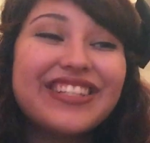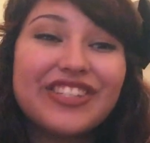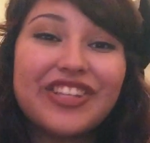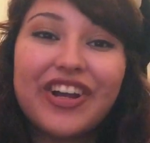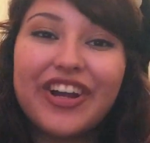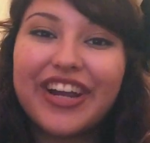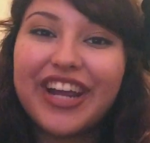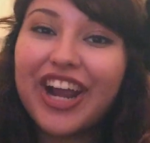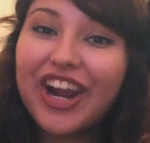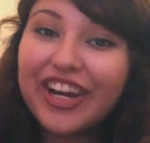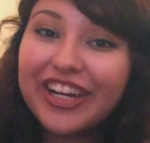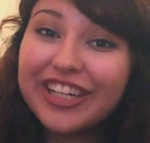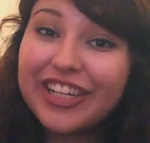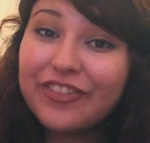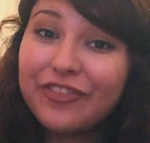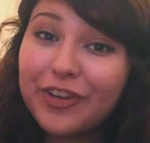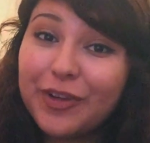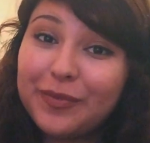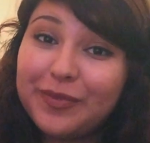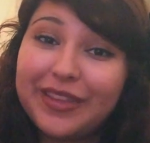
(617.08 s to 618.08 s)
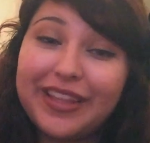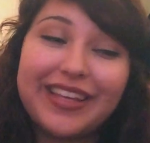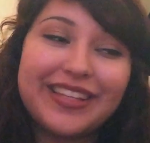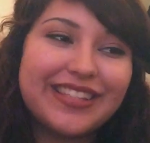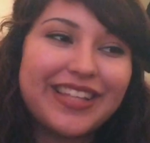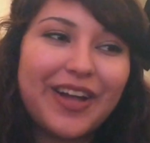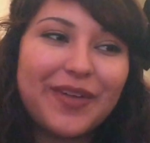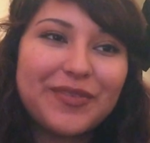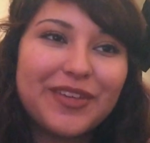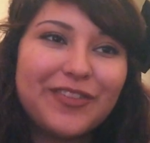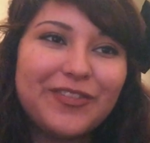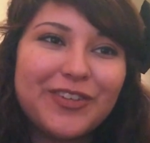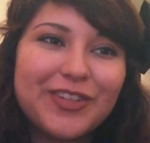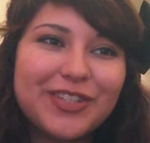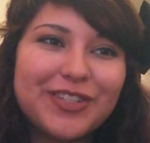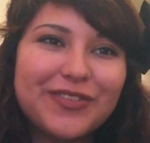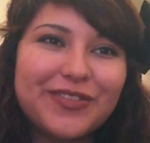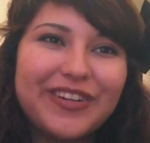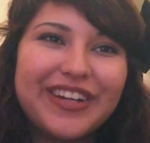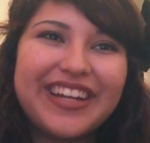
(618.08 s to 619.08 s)
sorry, I already filmed this, now I'm
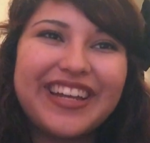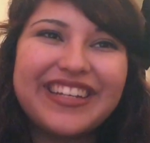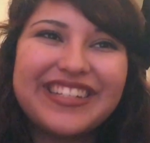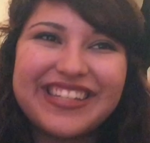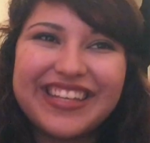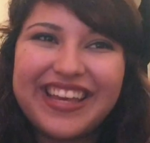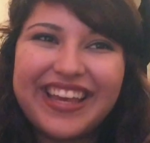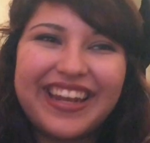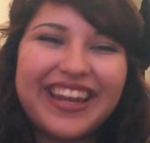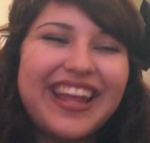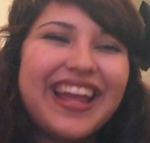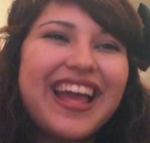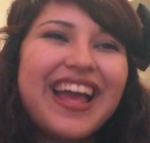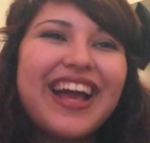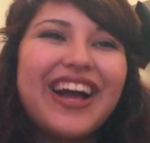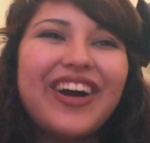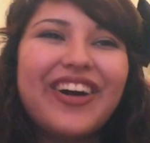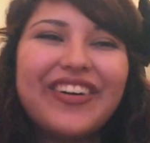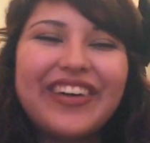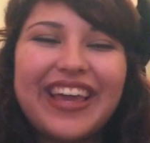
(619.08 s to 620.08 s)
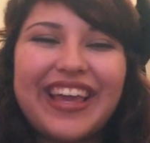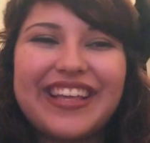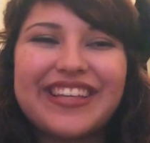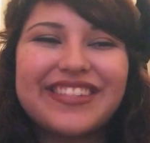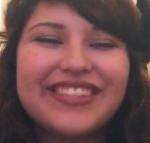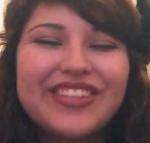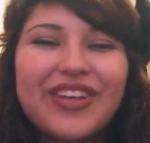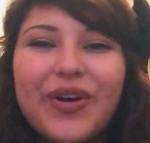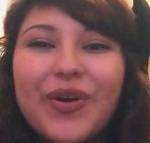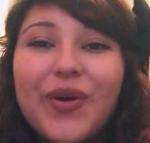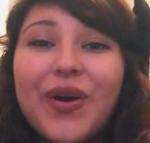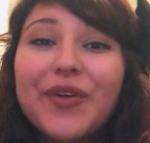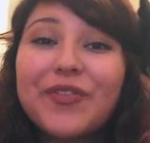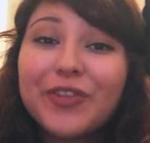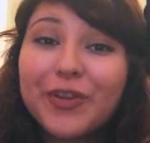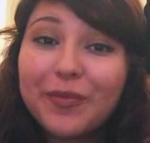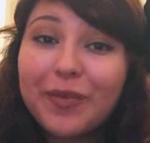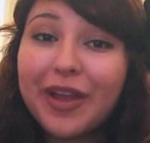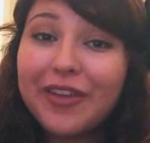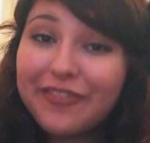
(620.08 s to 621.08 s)
confused with what I did. Okay, so
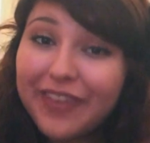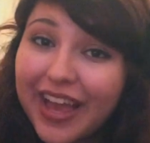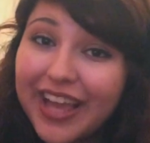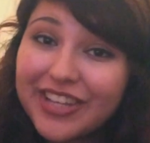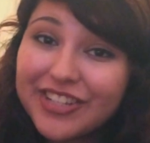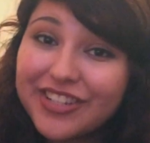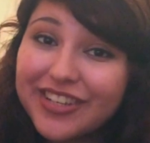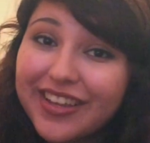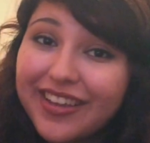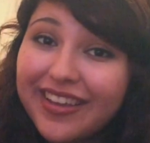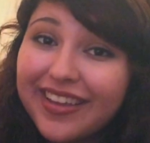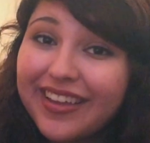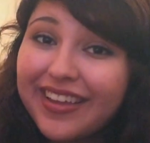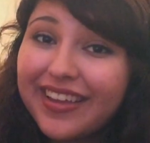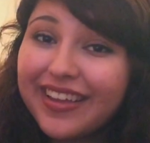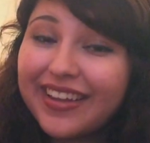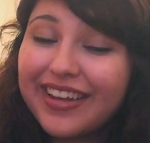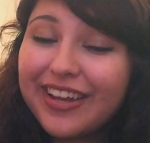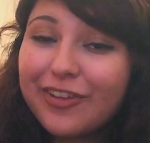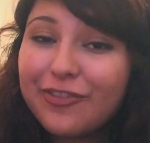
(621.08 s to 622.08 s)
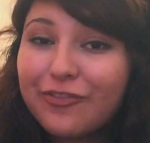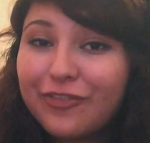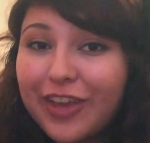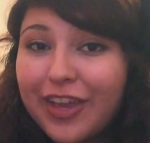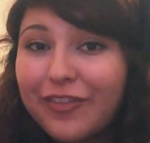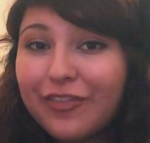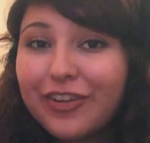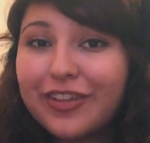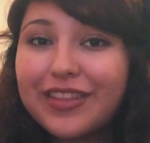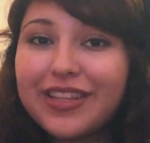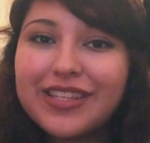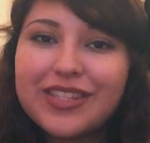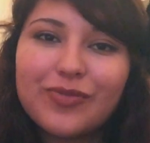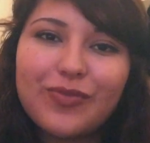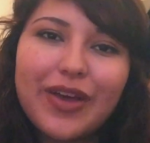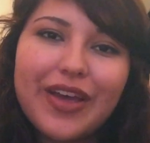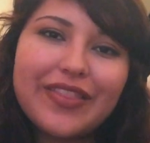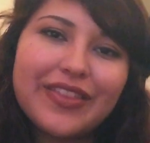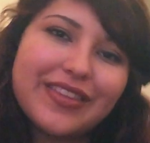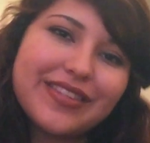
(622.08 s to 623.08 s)
for my fashion favorite this
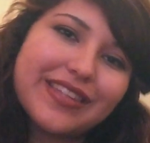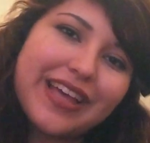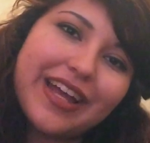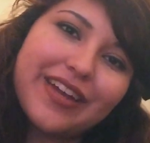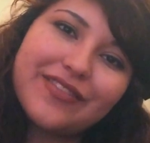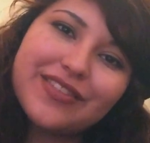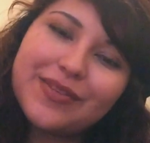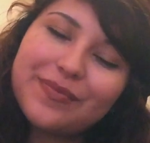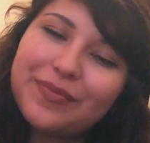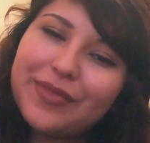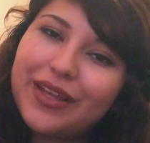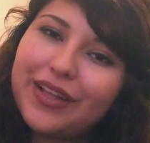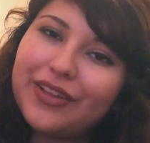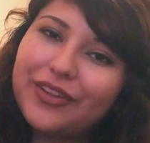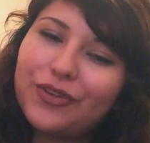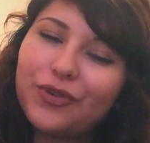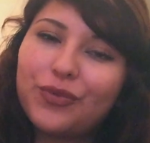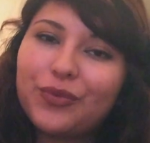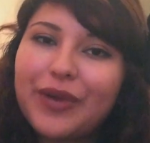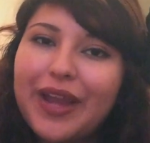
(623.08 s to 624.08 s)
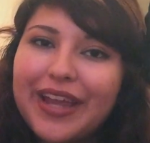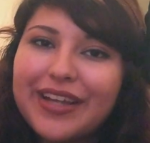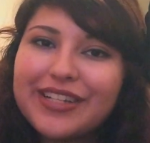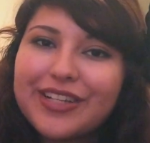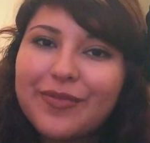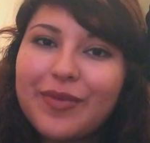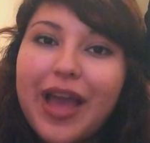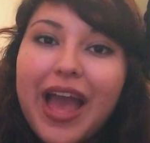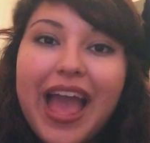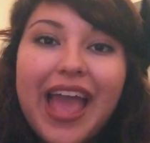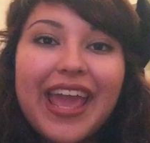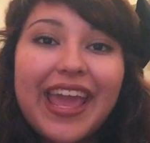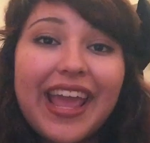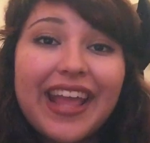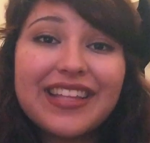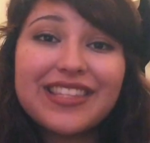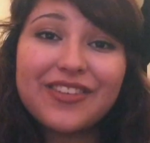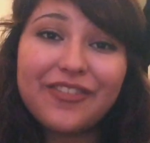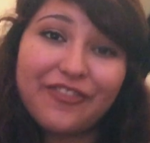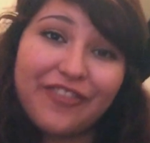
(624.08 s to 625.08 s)
month, it's kind of something a little random.
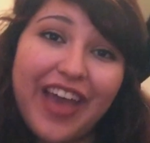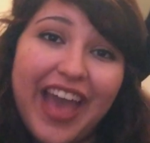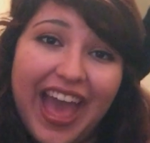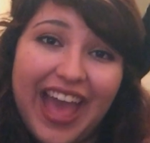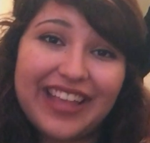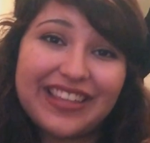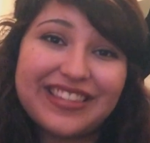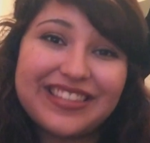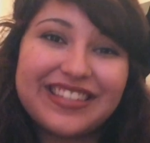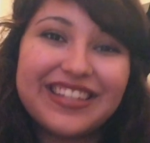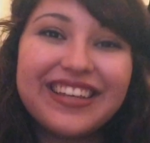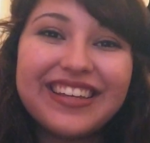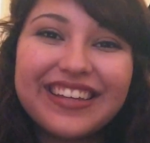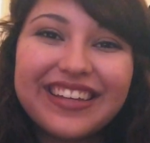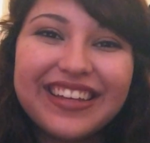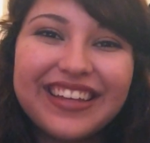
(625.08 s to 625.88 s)
It's a vest.